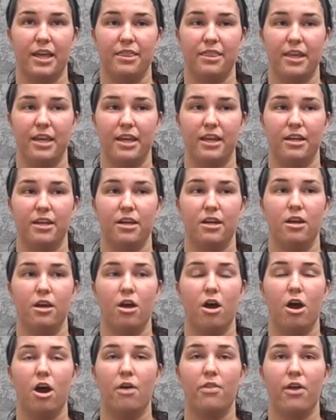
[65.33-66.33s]
And then
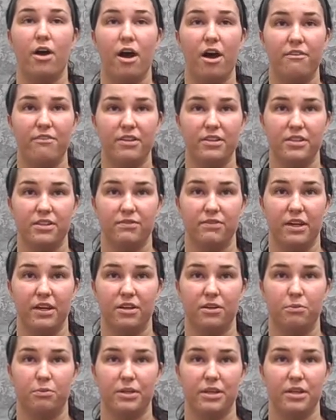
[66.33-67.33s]
on the offensive
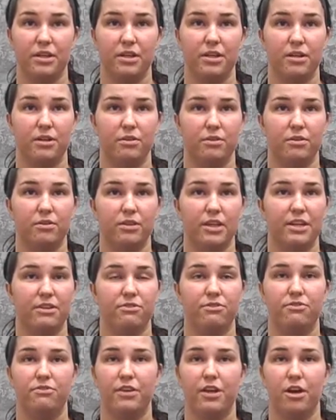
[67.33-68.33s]
end, in
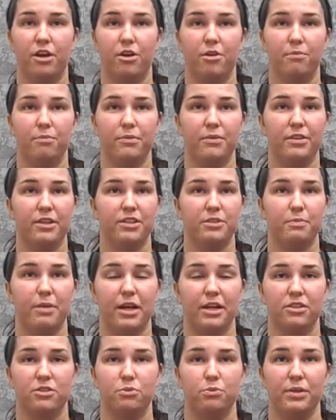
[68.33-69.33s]
film this
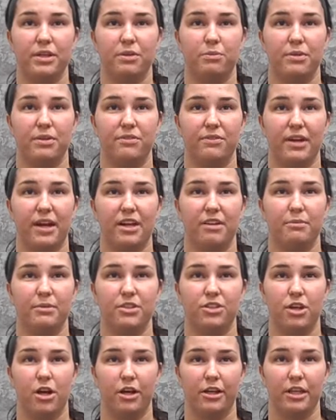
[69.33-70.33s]
past week, we've kind of been
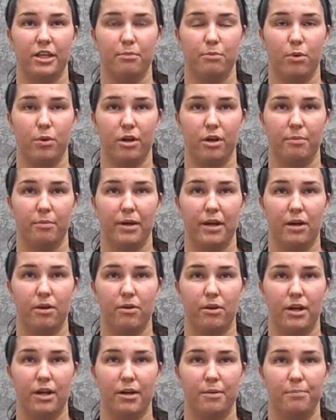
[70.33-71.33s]
talking more
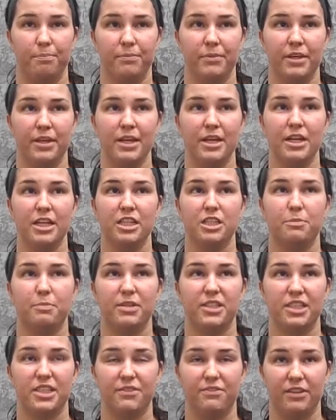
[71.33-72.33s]
about
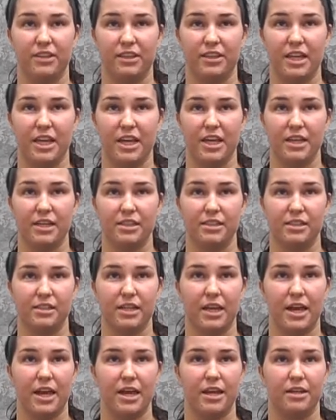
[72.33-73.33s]
specific things
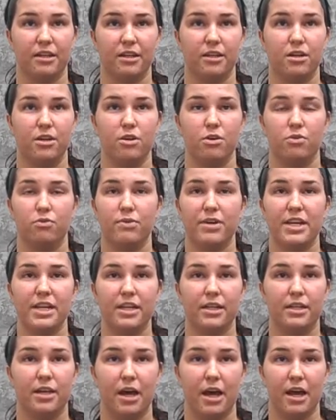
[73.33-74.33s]
like
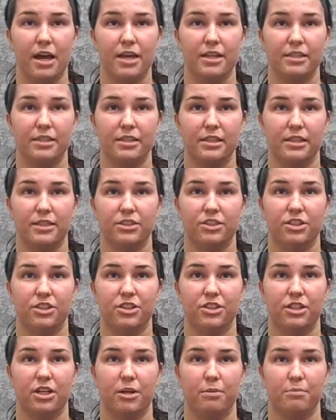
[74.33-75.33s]
reading cuts and
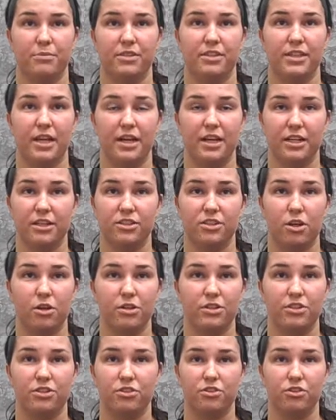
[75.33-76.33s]
just setting
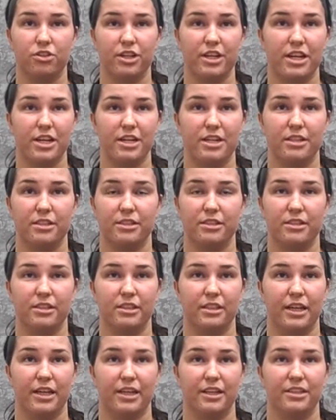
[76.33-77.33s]
solid screens
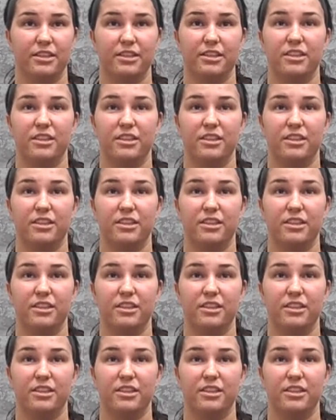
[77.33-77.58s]
and like